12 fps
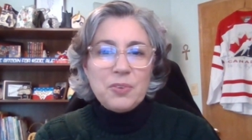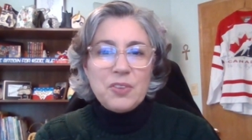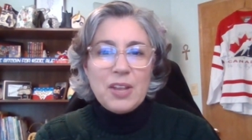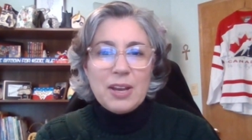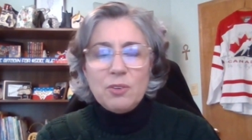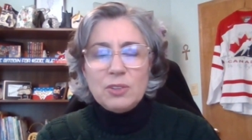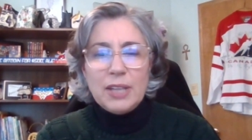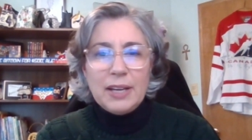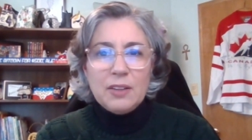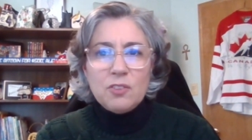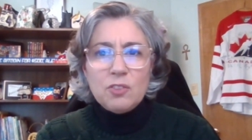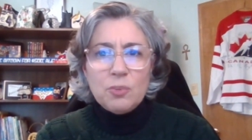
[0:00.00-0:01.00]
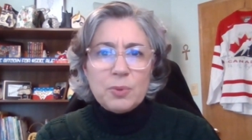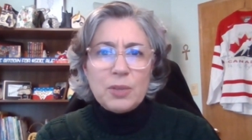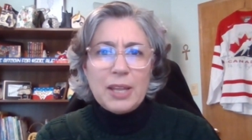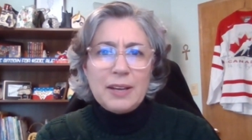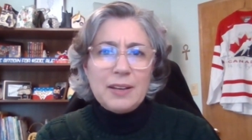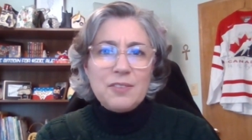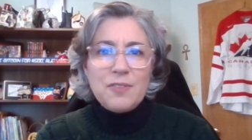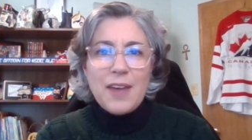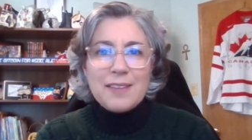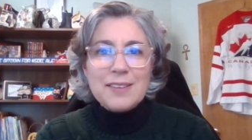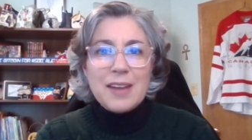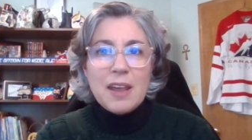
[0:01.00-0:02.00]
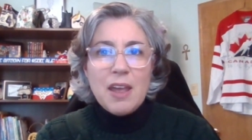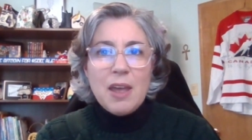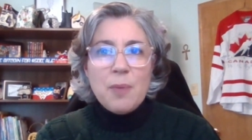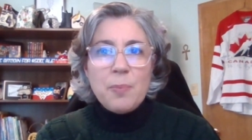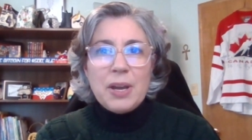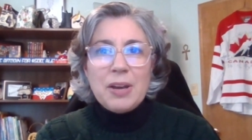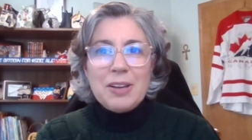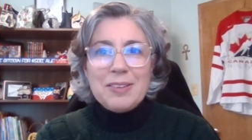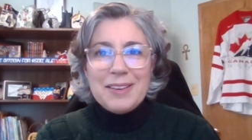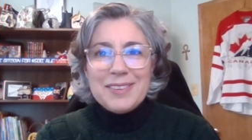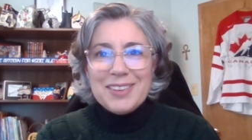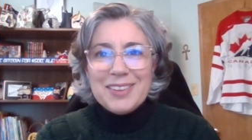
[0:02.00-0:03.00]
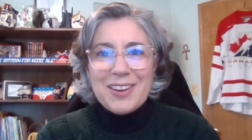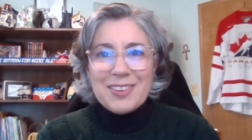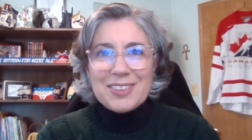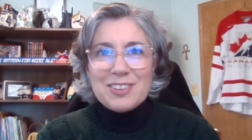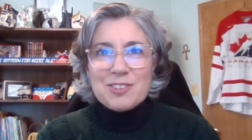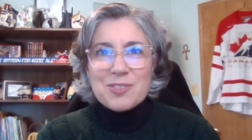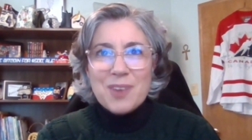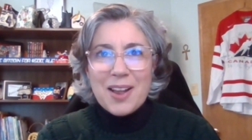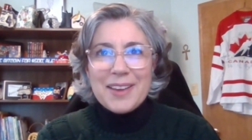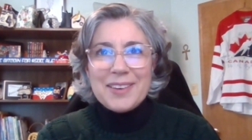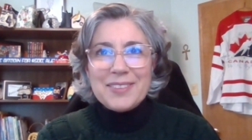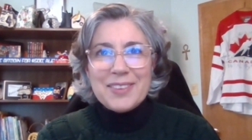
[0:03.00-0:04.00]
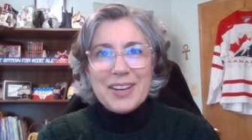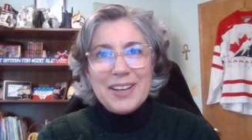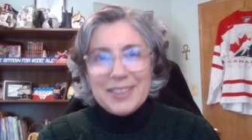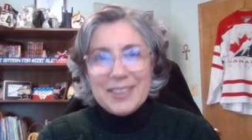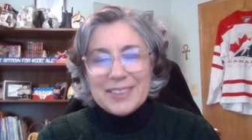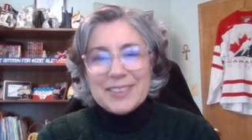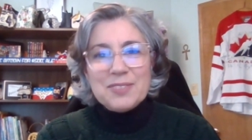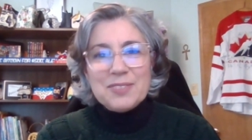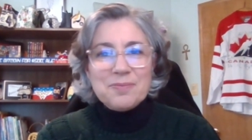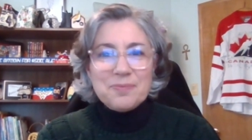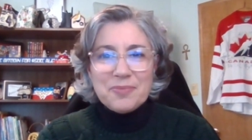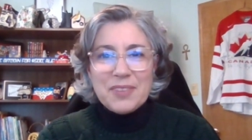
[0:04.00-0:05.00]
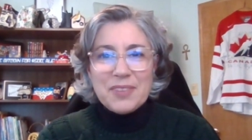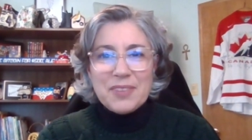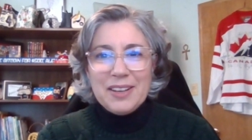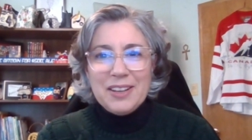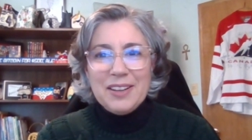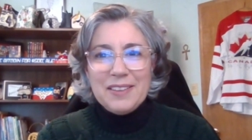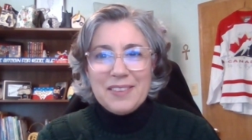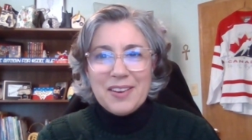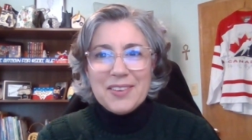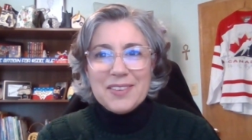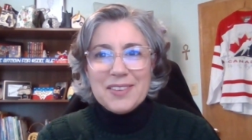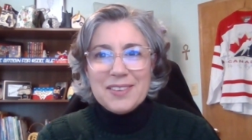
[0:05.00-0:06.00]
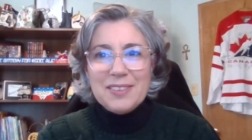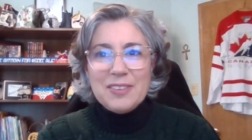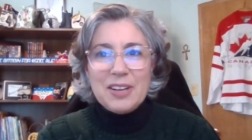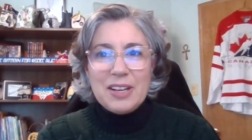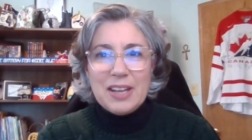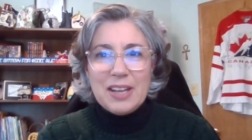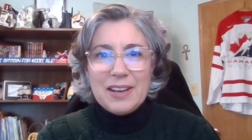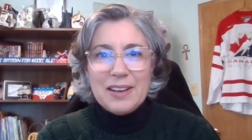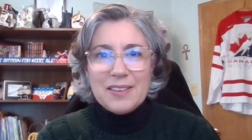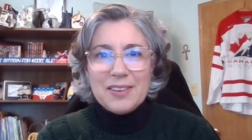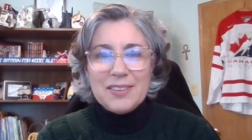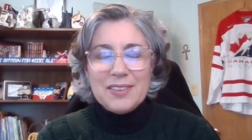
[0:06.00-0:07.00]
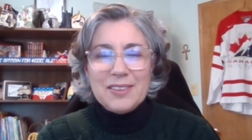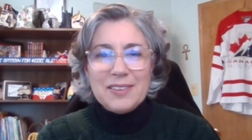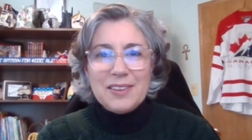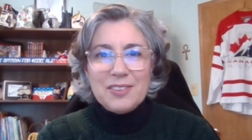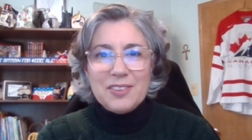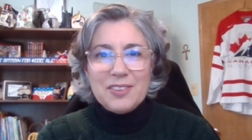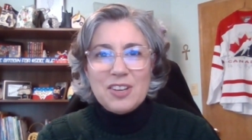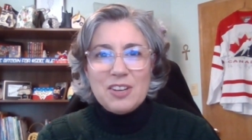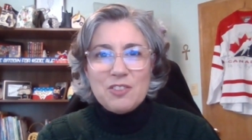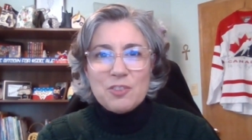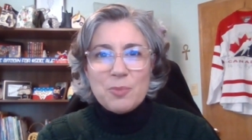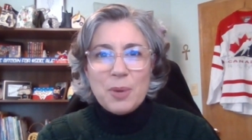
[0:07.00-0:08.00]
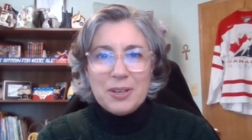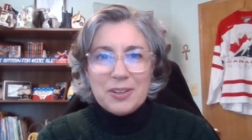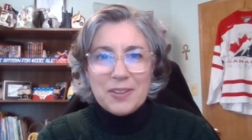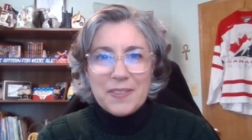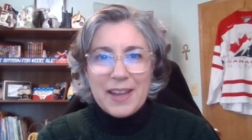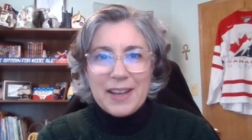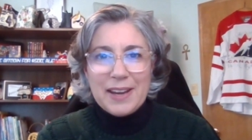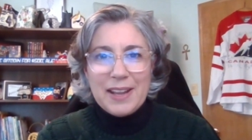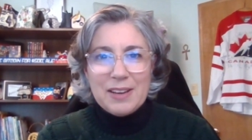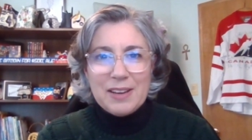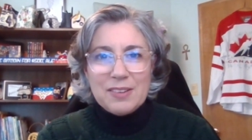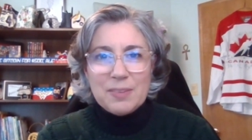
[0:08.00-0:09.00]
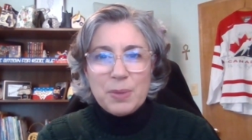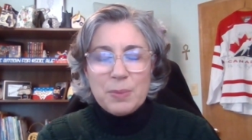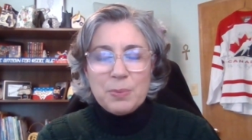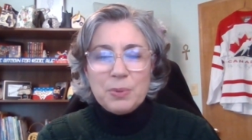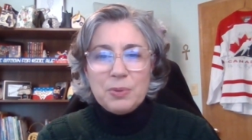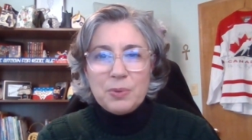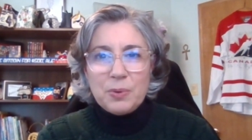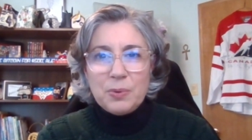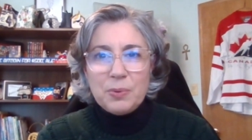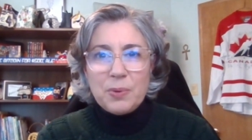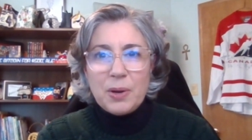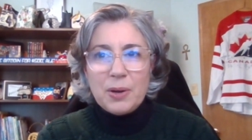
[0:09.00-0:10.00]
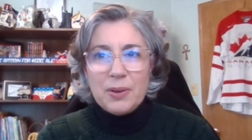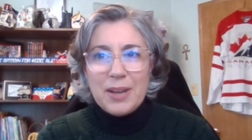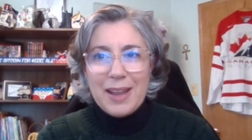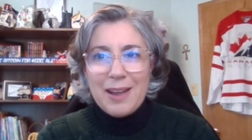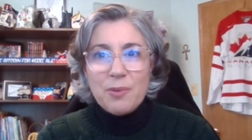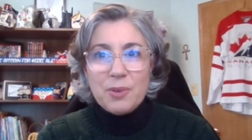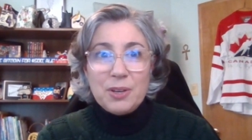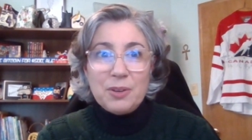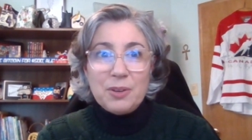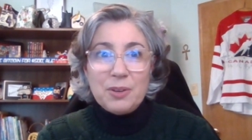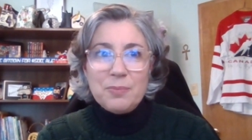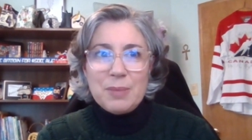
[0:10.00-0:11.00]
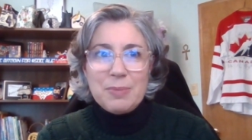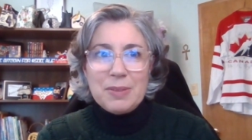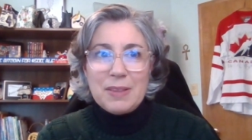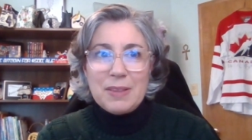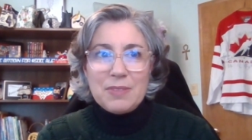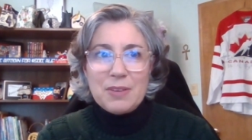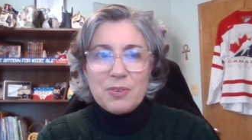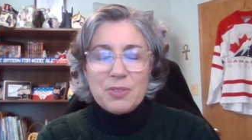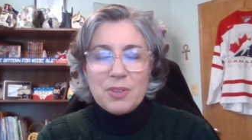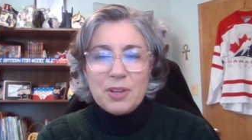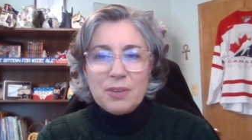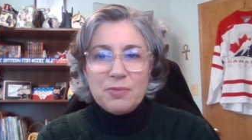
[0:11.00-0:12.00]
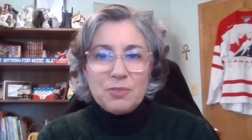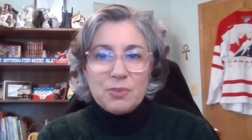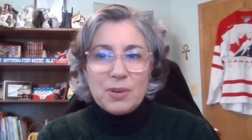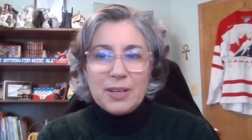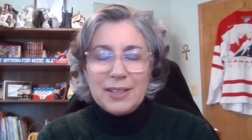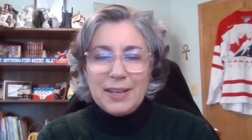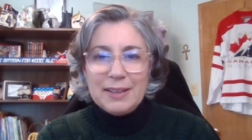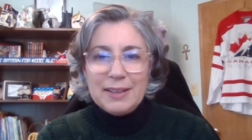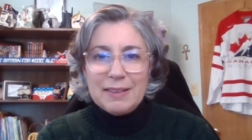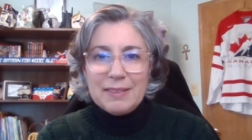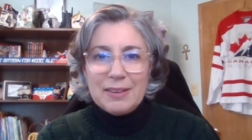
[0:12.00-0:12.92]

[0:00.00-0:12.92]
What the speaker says: saying, oh, Lightning's super, Lightning's fast. But until you actually try it, right? It's hard to do, and it's hard to change your mind on that. And people who are now, you know, maybe they've never thought of trying Lightning,